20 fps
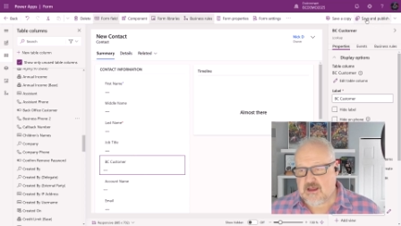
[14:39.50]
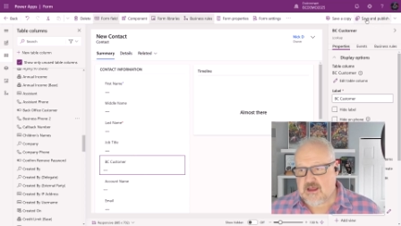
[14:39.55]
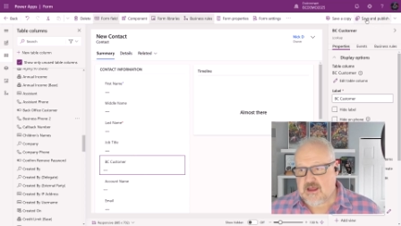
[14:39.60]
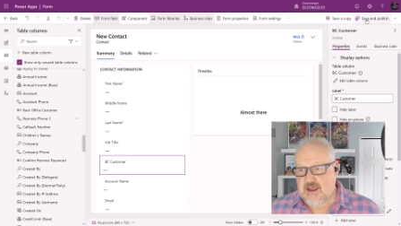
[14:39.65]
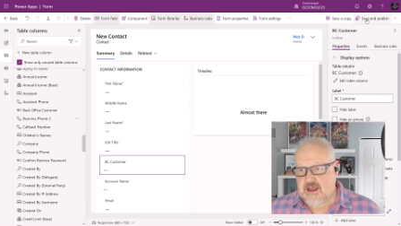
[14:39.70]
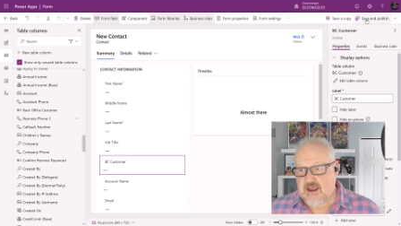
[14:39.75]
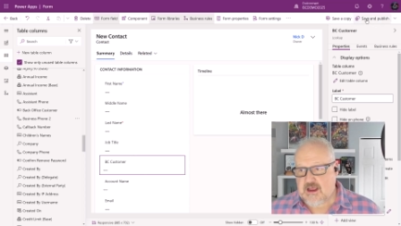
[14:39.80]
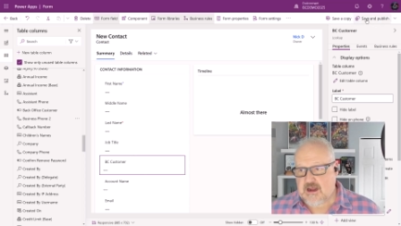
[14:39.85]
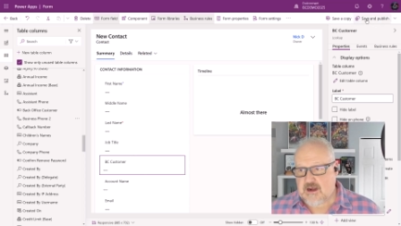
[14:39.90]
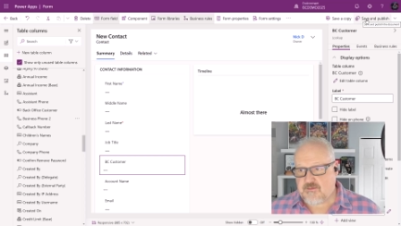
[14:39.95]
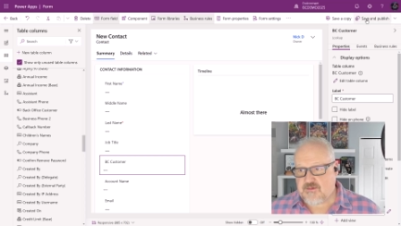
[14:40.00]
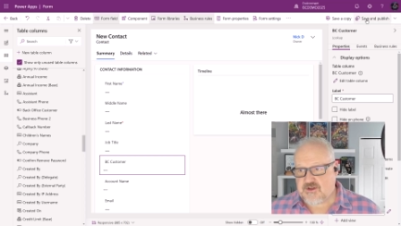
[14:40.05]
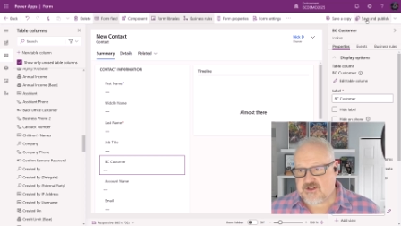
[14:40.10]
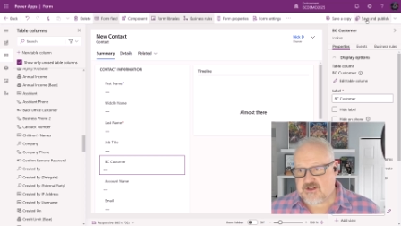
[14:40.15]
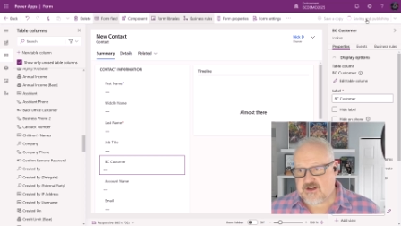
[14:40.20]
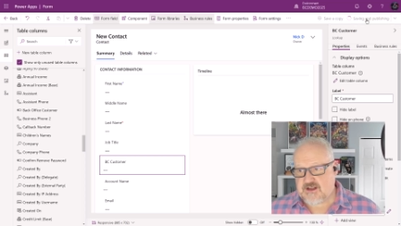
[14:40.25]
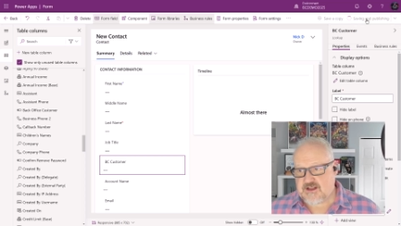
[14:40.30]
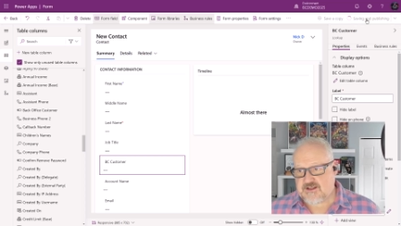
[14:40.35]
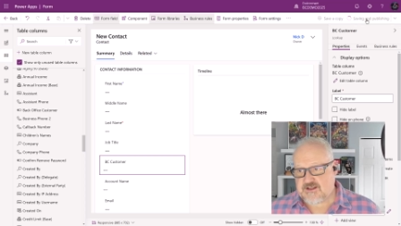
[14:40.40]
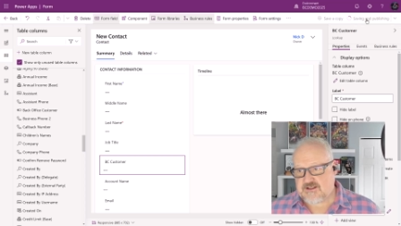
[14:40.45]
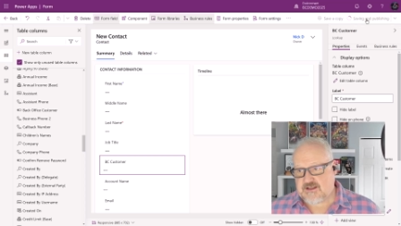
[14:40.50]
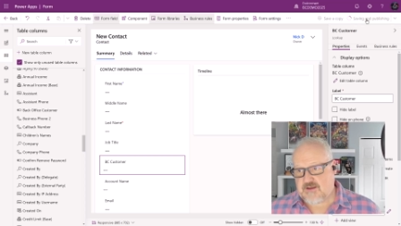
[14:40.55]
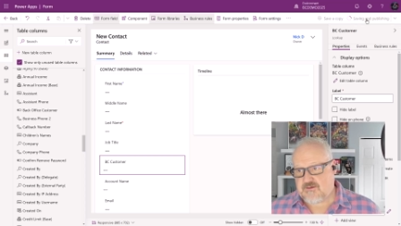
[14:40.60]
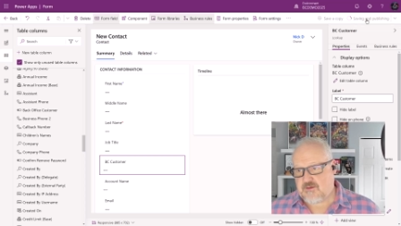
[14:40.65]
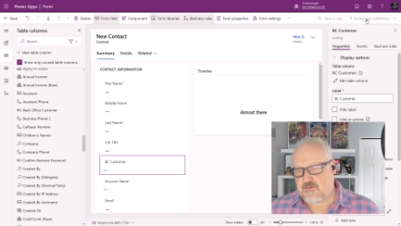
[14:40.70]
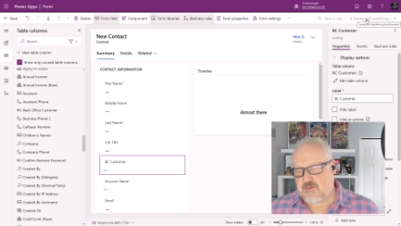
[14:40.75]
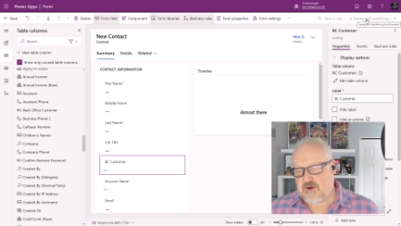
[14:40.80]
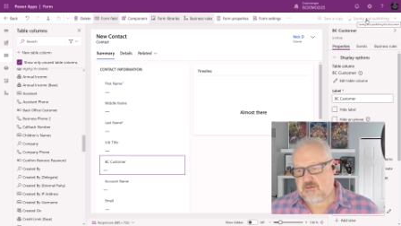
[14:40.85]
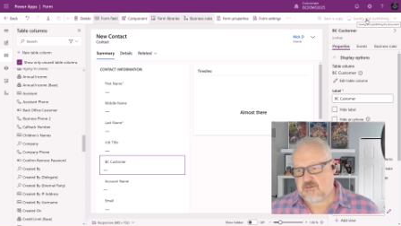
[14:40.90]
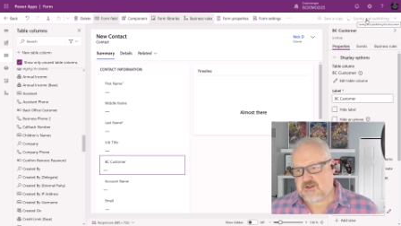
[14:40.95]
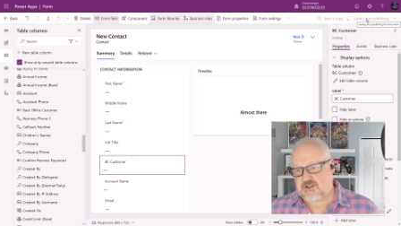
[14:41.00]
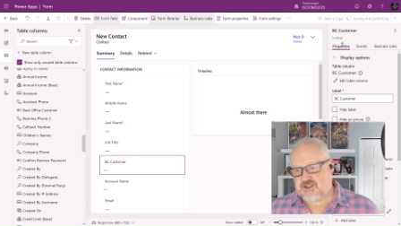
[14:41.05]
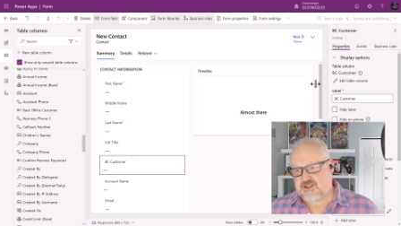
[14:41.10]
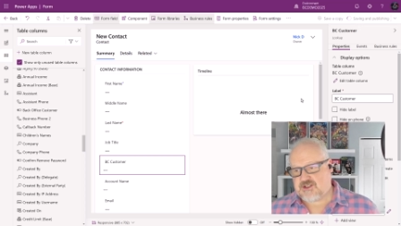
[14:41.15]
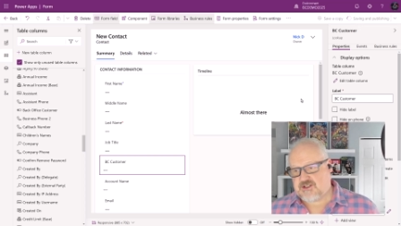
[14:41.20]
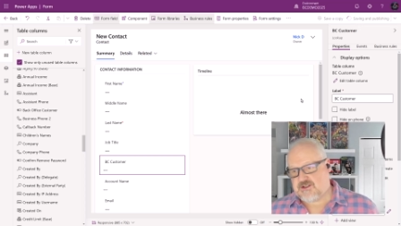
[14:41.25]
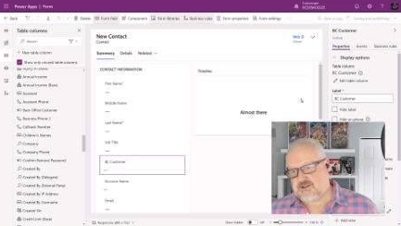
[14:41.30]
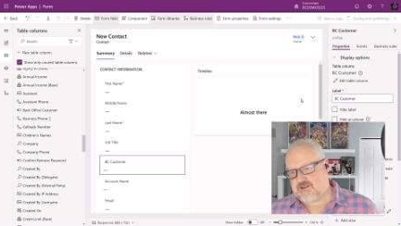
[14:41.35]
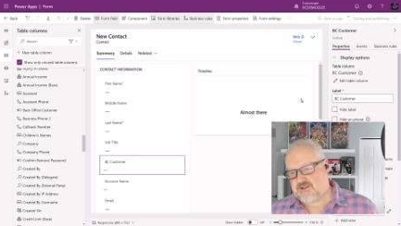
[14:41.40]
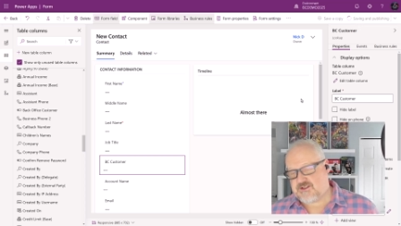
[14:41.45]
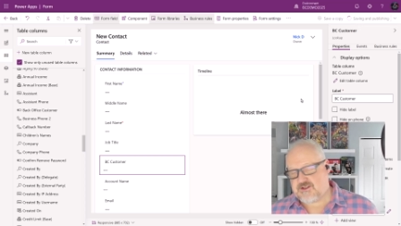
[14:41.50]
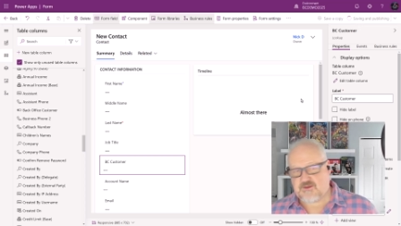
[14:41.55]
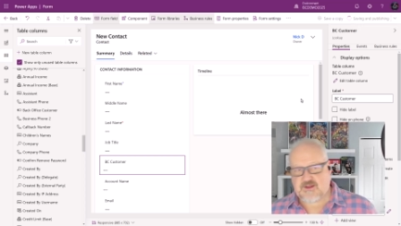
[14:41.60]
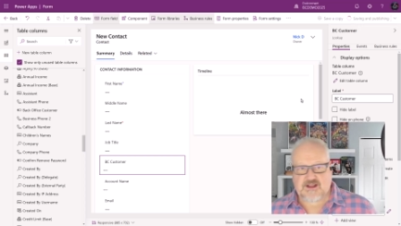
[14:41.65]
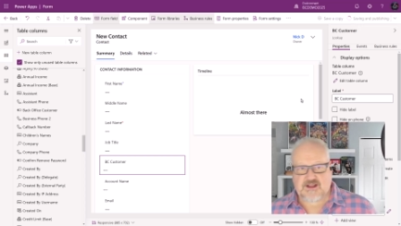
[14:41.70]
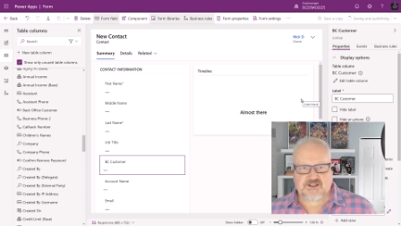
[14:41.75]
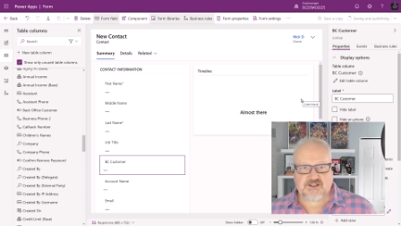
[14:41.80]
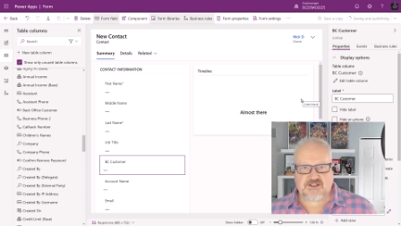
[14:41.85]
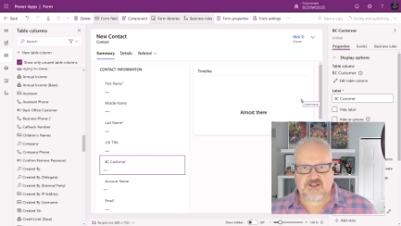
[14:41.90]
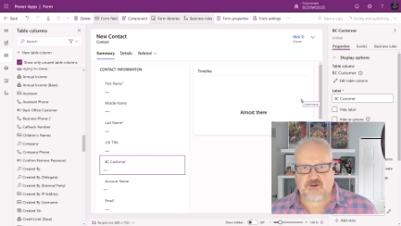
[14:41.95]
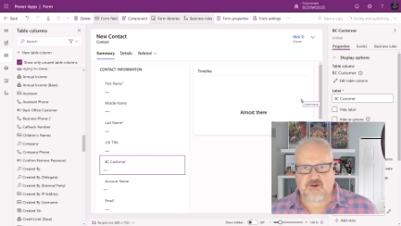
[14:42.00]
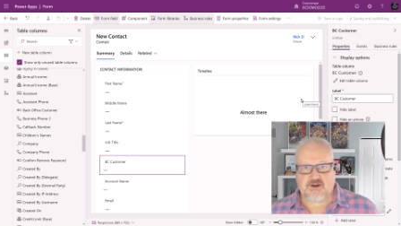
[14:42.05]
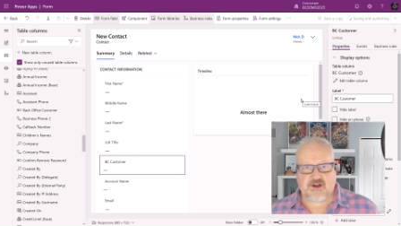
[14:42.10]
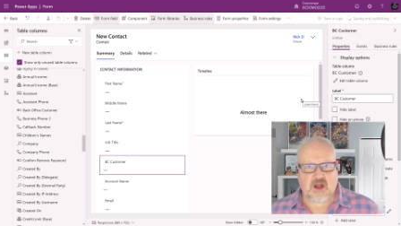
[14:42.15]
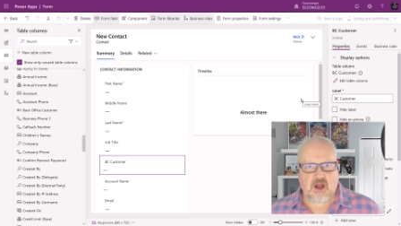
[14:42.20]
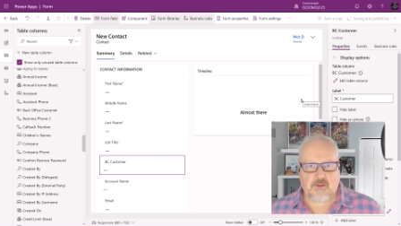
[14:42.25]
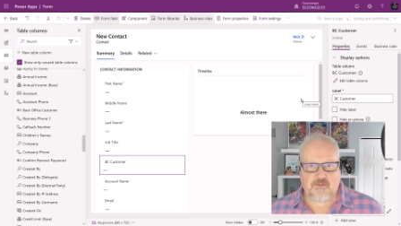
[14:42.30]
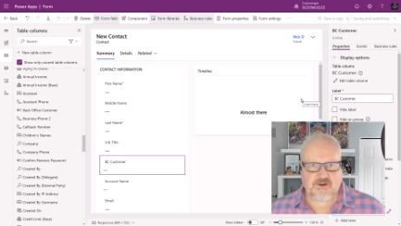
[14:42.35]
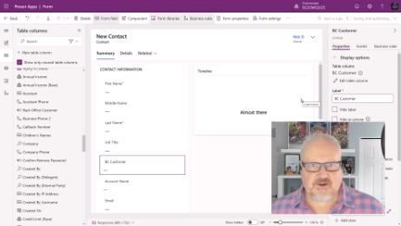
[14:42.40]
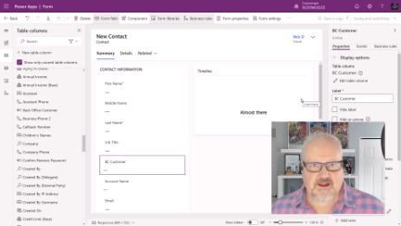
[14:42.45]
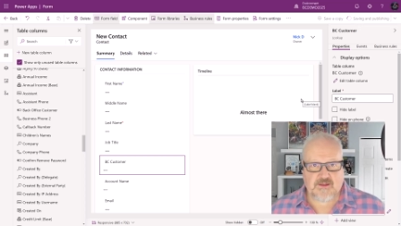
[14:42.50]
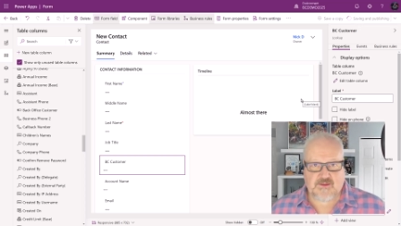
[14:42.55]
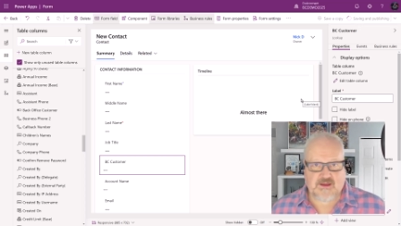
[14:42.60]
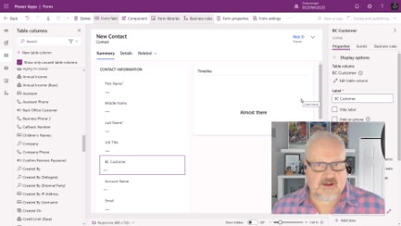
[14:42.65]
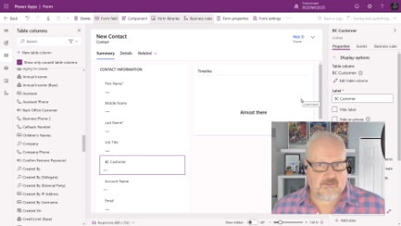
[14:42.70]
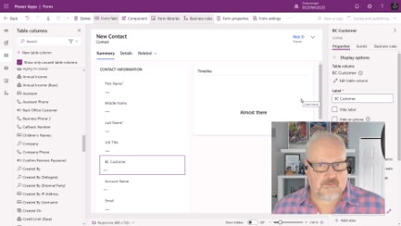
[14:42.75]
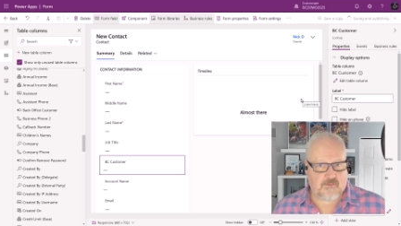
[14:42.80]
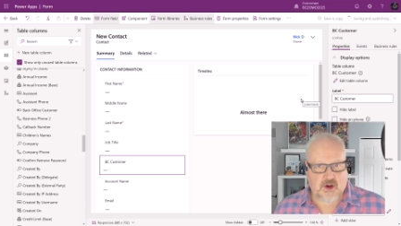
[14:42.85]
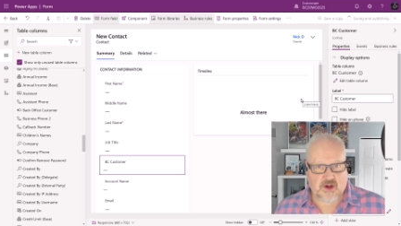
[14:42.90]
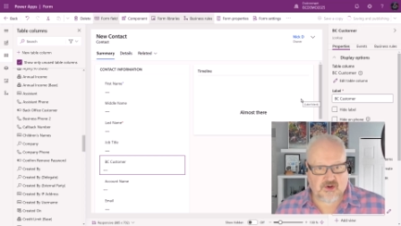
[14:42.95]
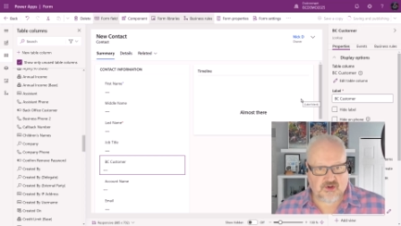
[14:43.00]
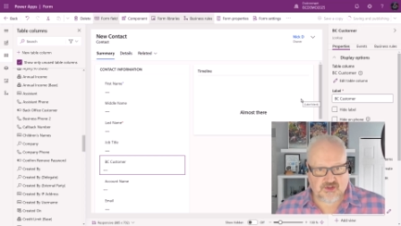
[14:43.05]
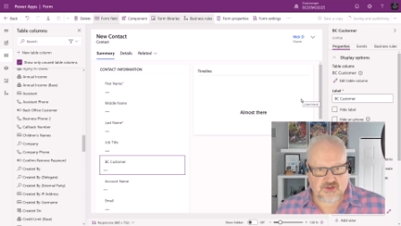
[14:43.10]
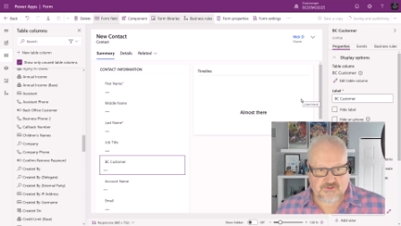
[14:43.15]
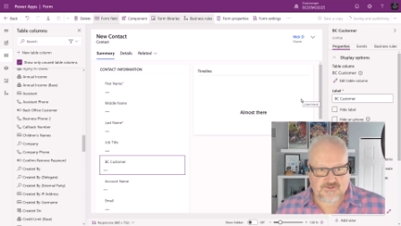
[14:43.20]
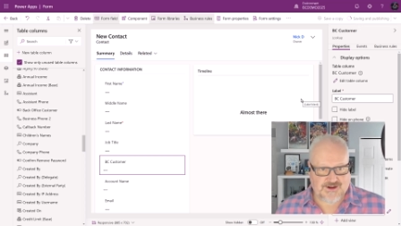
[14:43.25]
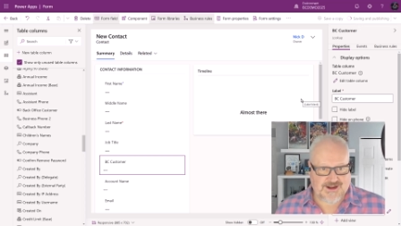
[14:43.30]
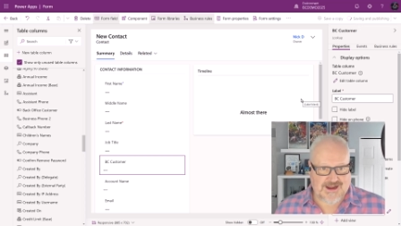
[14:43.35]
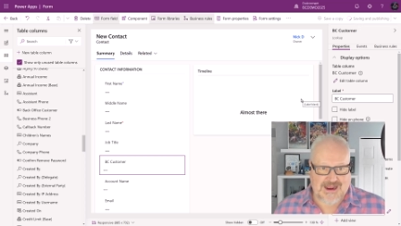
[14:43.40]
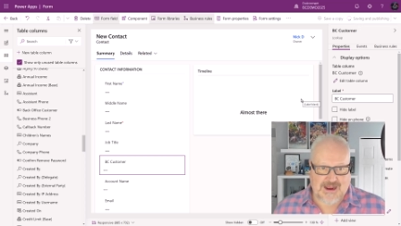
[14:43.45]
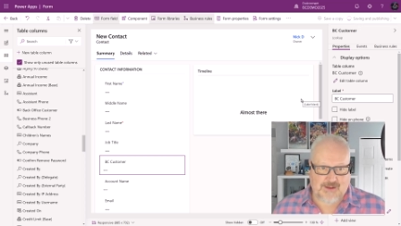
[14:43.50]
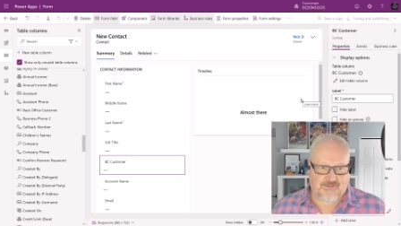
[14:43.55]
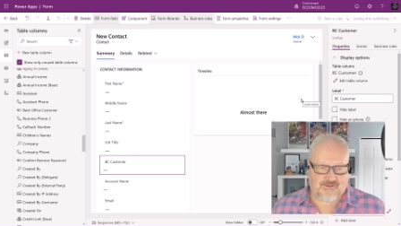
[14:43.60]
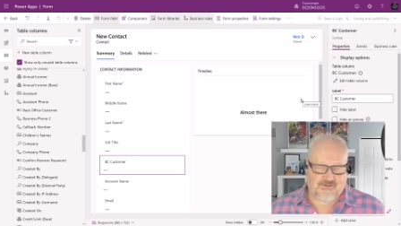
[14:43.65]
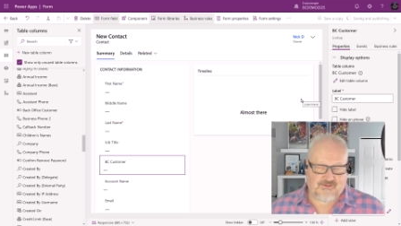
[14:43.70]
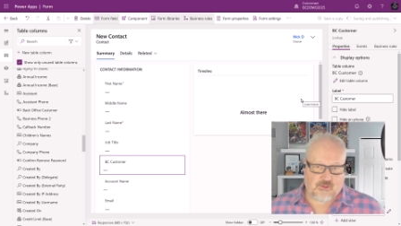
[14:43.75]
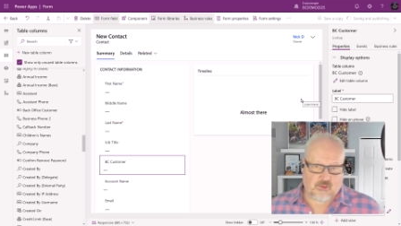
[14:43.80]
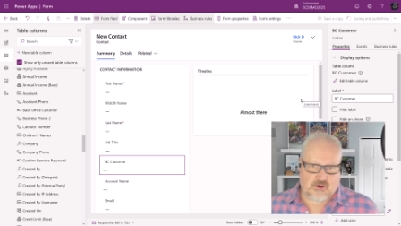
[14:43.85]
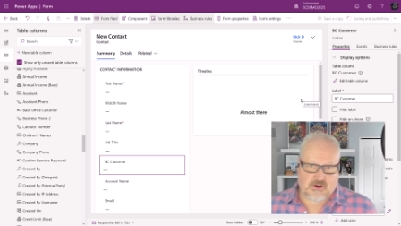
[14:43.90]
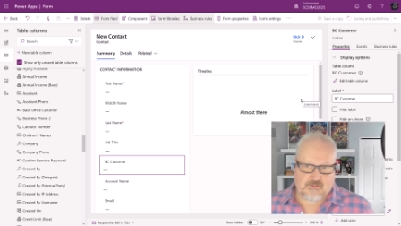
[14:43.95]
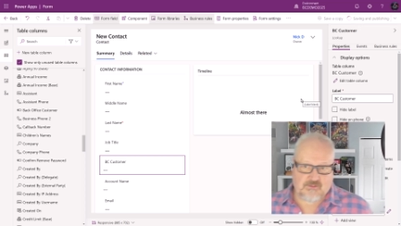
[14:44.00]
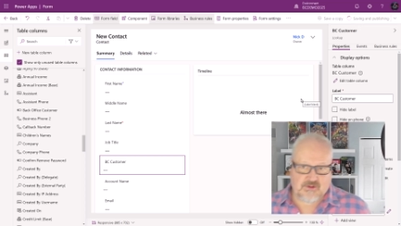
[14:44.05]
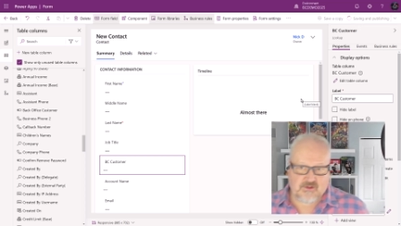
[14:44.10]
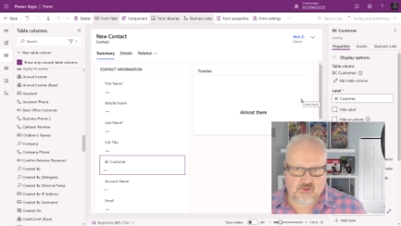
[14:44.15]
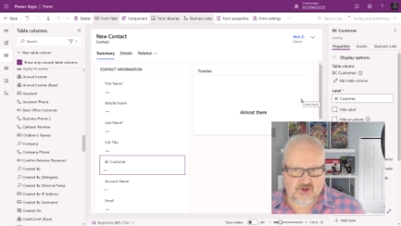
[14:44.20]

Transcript: And I'm just going to hit save and publish. So that's just going to update that model-driven app form,